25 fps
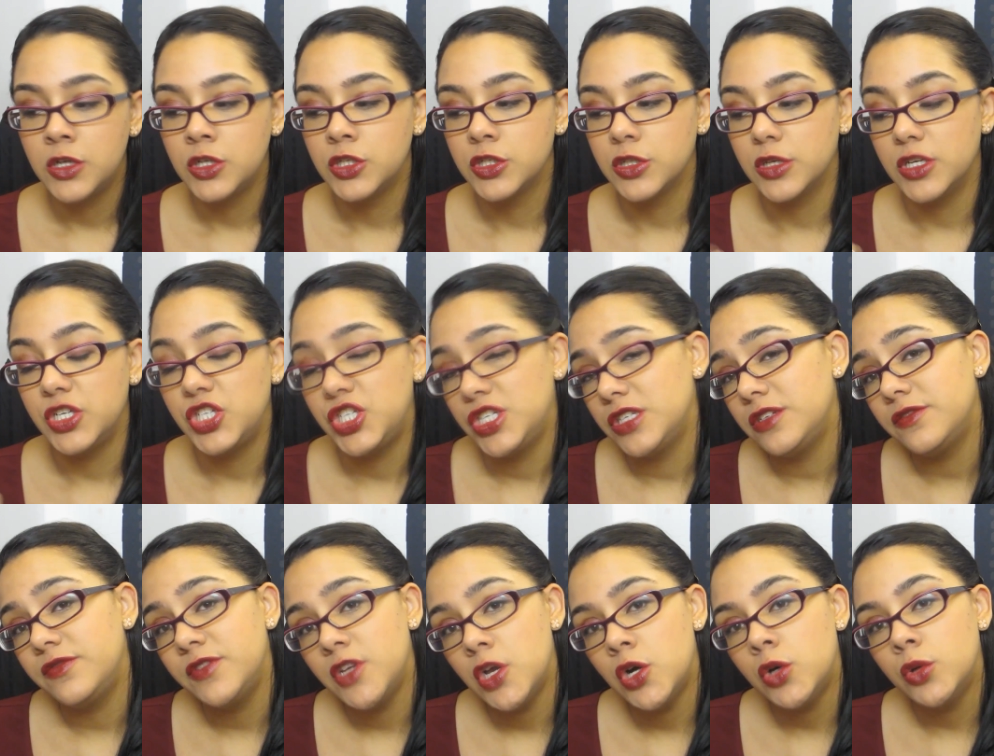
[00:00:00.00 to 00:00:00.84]
So I should
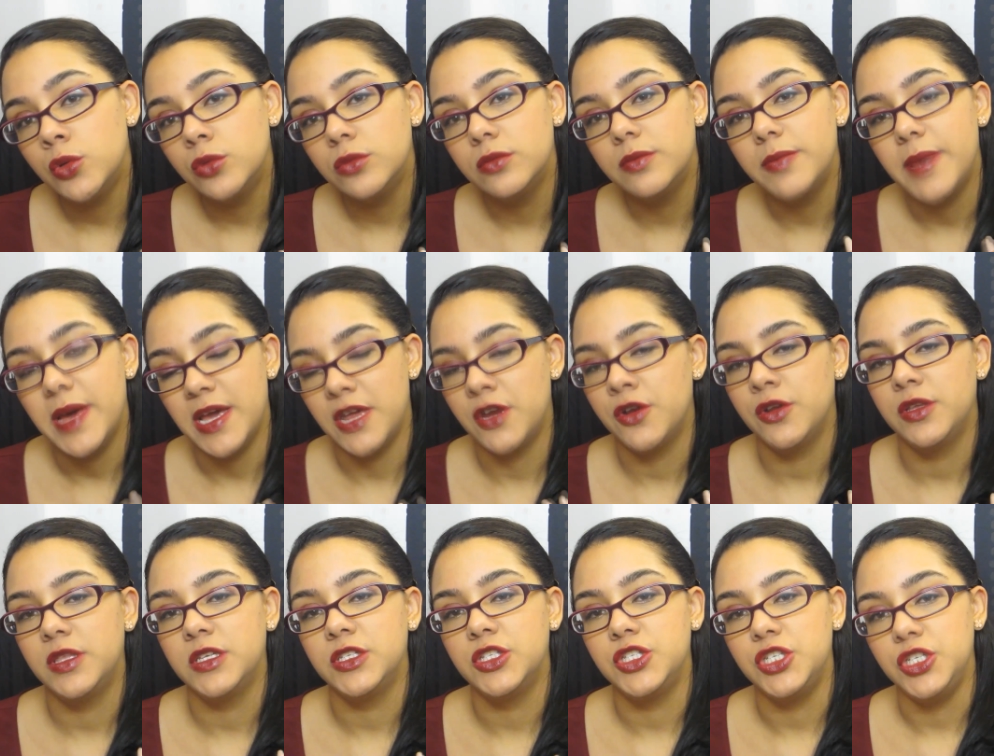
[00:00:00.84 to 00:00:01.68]
have known better
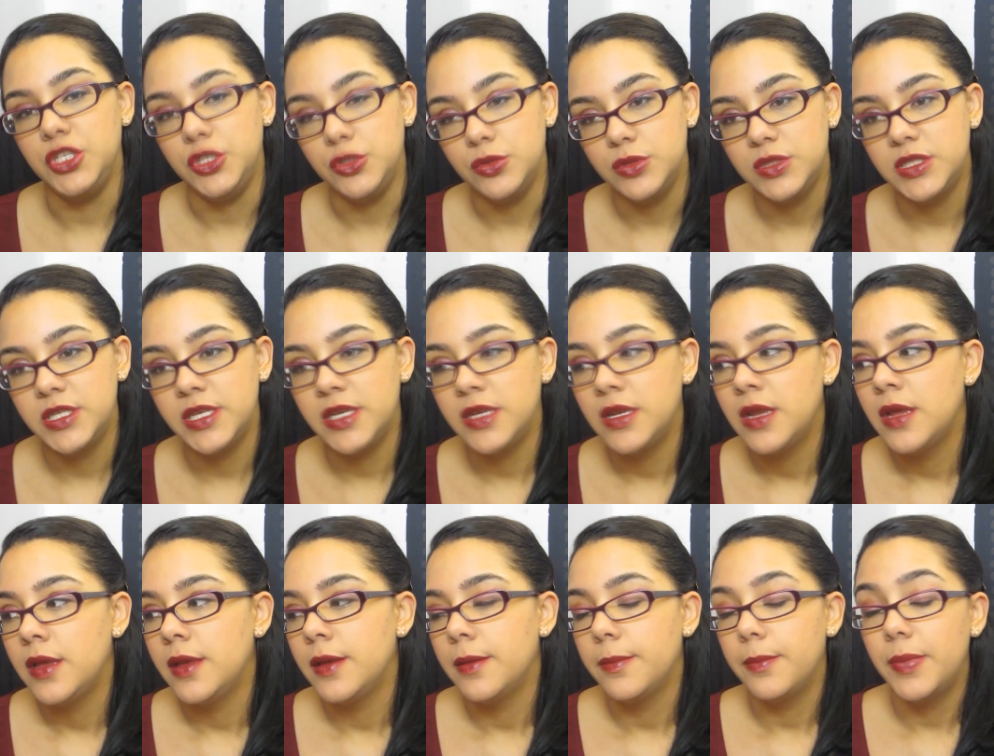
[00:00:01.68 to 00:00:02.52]
than to use it
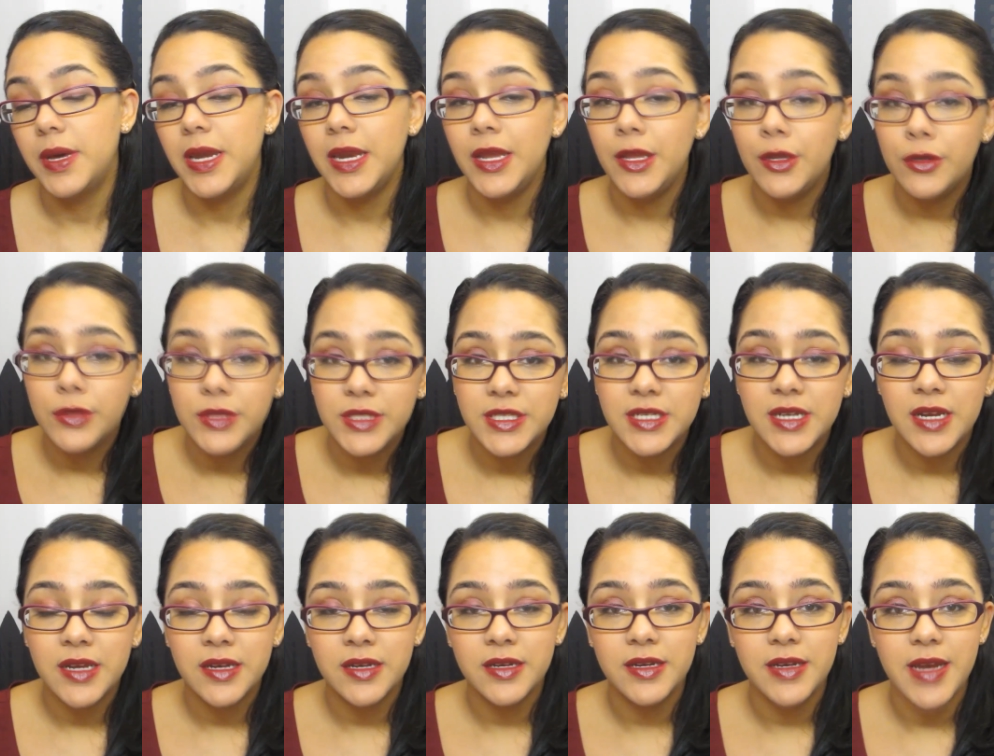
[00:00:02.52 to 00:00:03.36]
but I used it
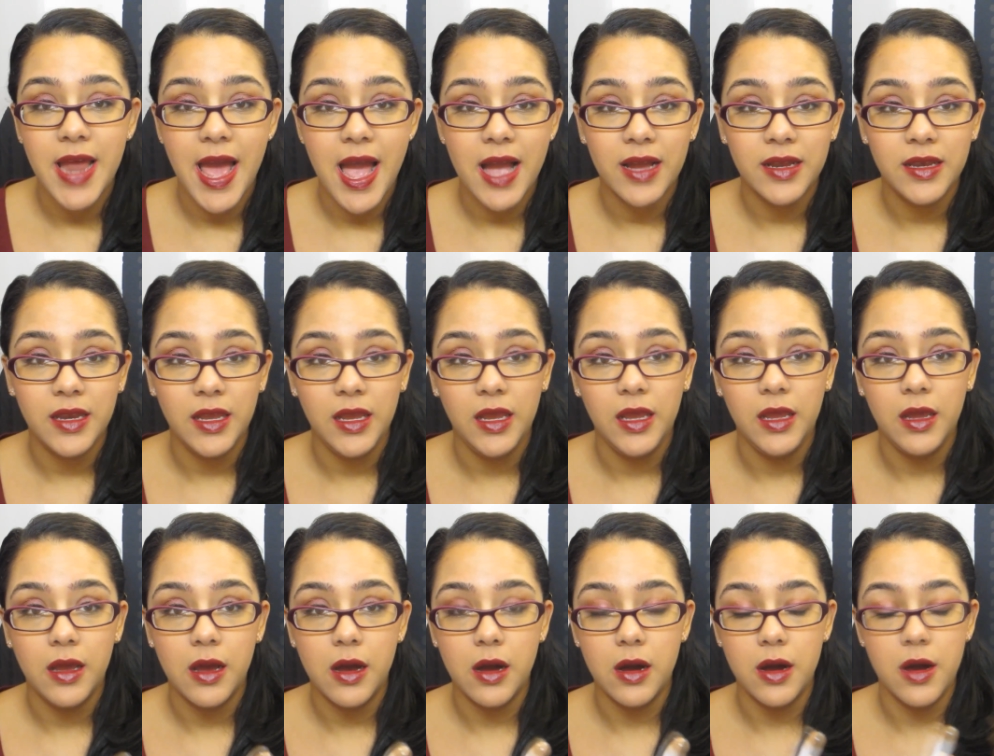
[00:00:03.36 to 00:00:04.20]
on an
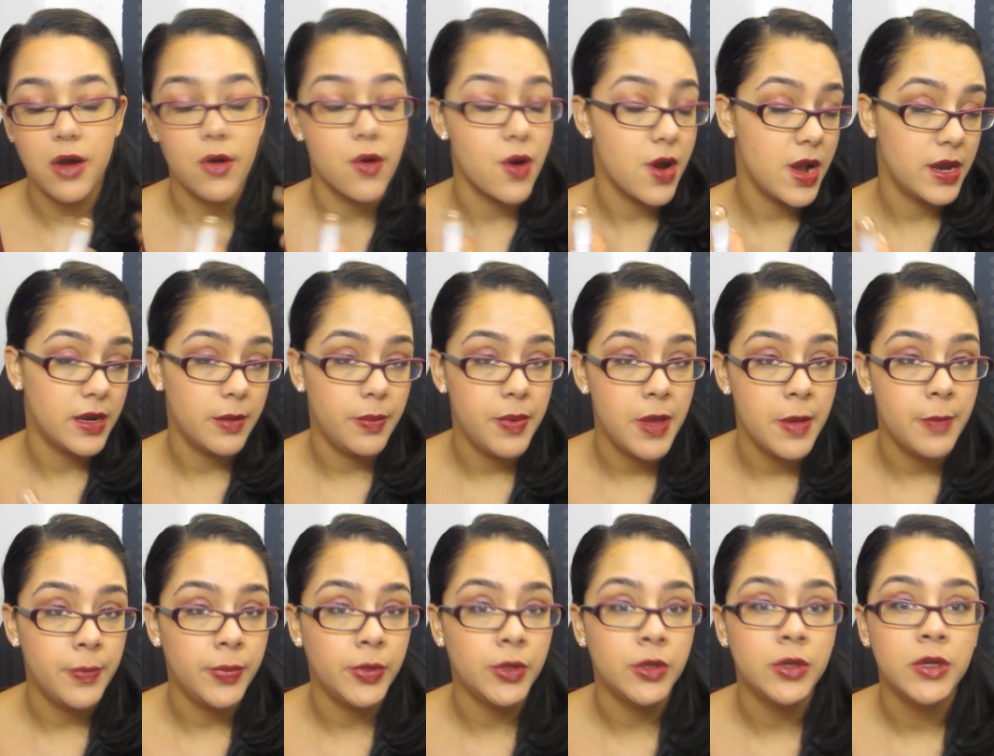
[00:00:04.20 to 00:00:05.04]
acne uh, or on a
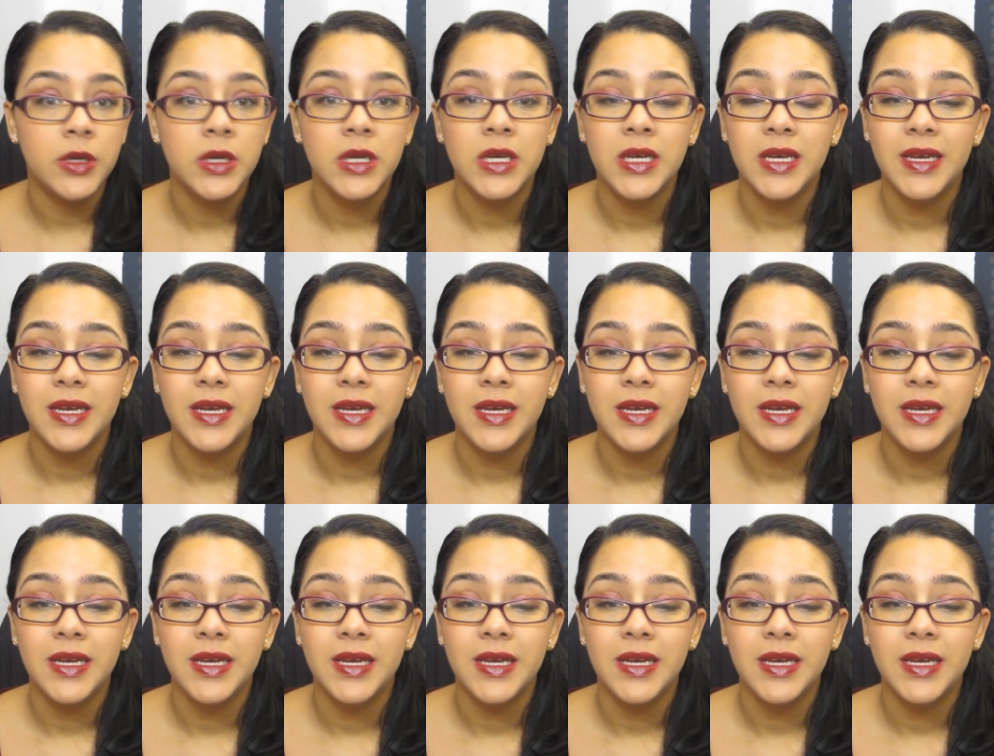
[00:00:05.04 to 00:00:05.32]
pimple